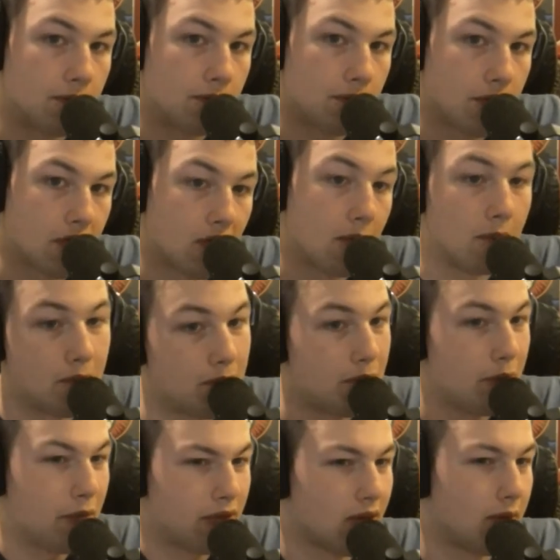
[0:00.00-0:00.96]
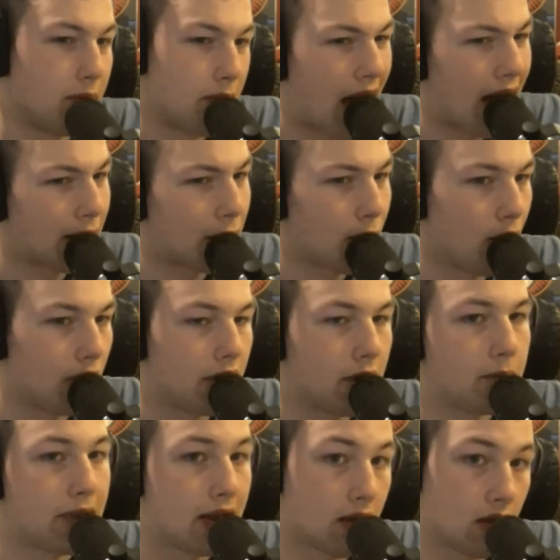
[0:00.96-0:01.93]
some bad quality
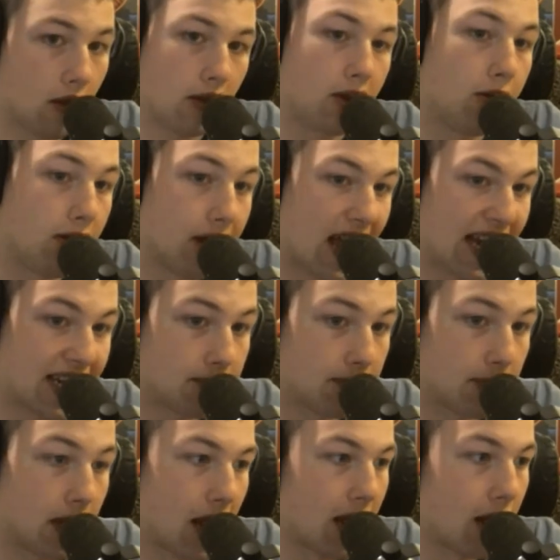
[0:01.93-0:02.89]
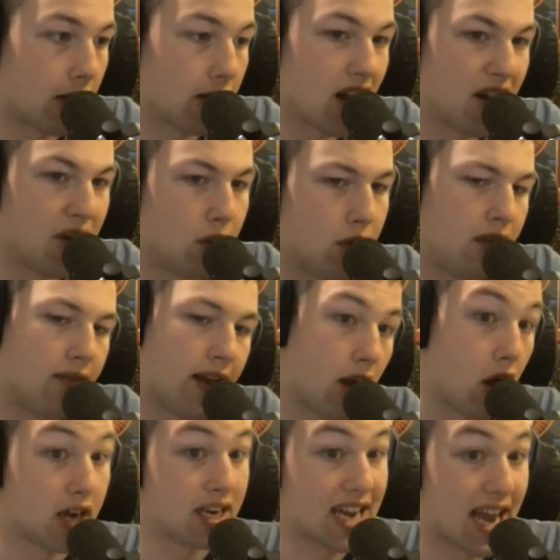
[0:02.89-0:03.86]
because it's using XSplit, and it's not using, like,
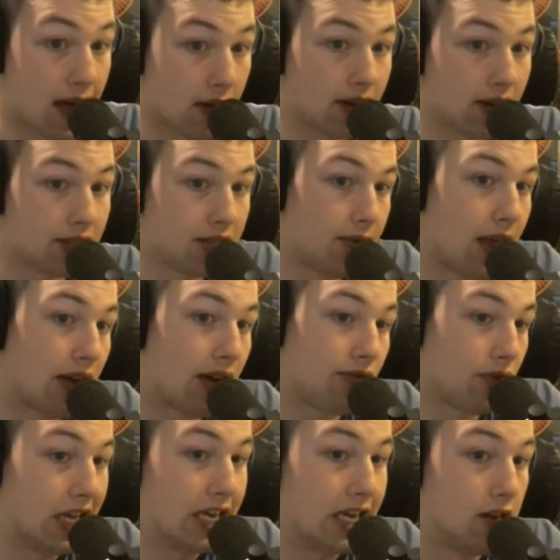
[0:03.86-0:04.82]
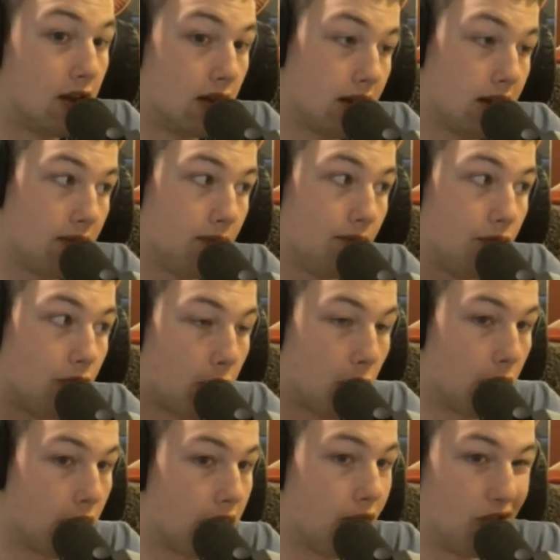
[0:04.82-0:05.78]
Audacity or something that really
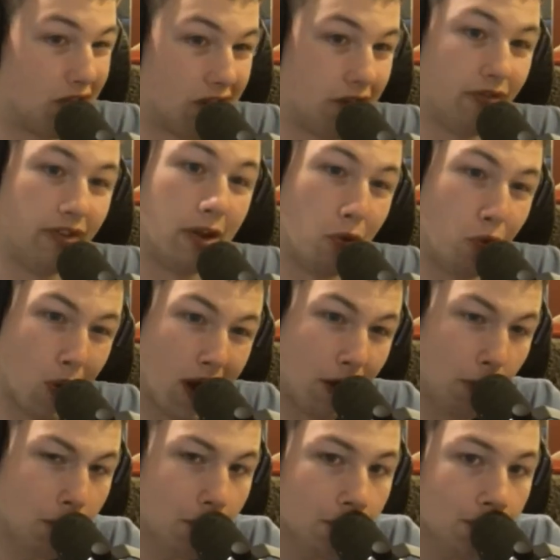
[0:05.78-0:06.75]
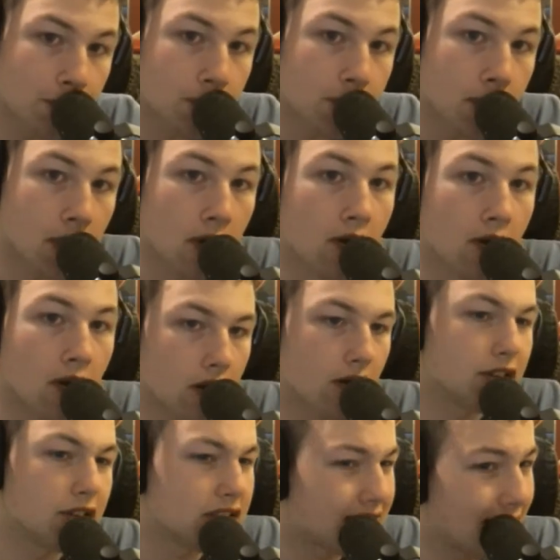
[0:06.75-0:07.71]
records it really, really well. So
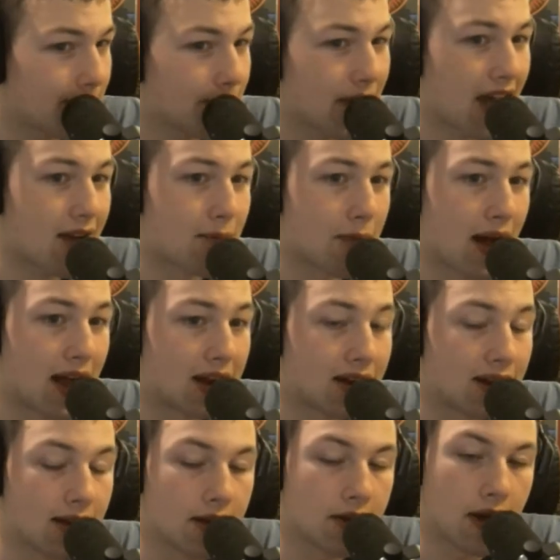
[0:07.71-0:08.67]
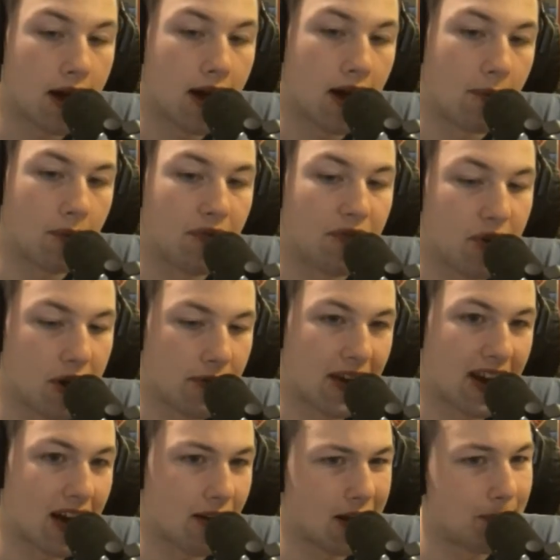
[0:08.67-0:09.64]
just keep that in mind. If you hear that
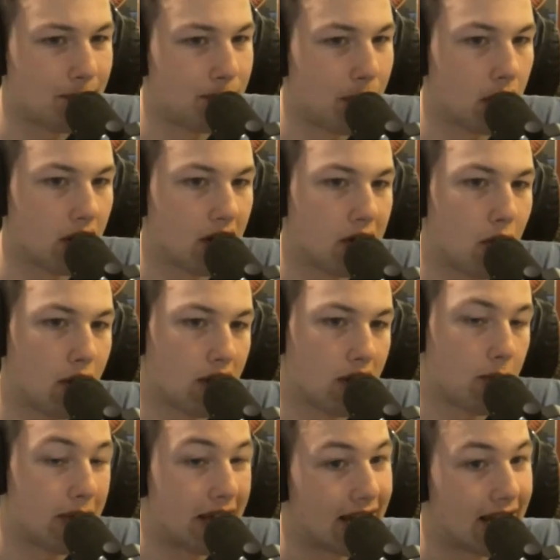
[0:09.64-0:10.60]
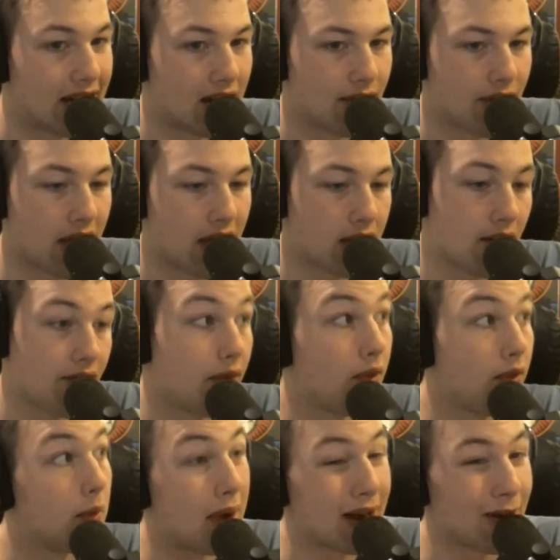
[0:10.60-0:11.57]
kind of, like, buzzing noise at the beginning of it, that's not from the
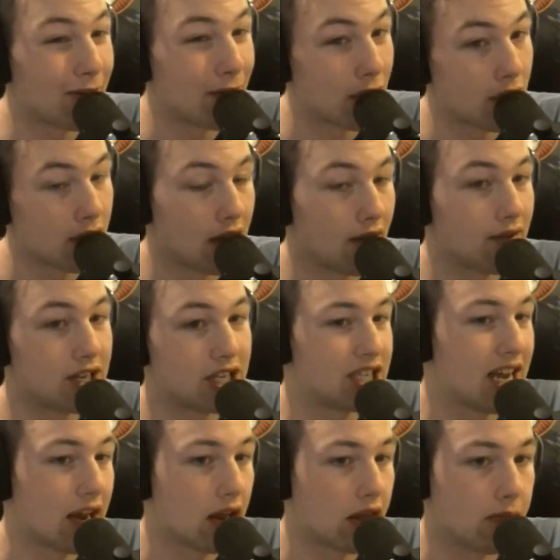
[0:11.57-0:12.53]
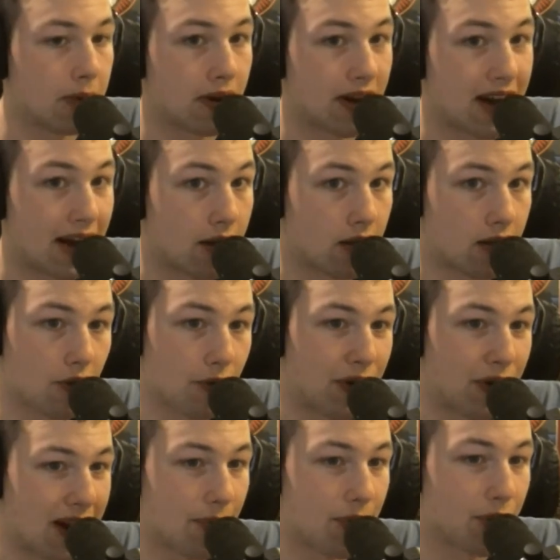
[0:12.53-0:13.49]
microphone itself, it's just XSplit's kind of
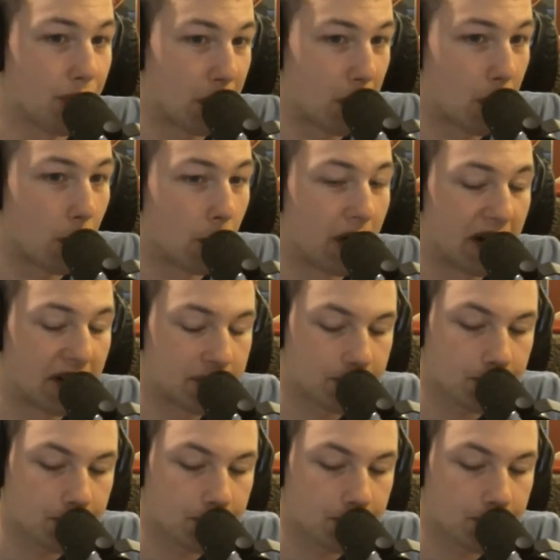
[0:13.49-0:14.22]
starting up the recording.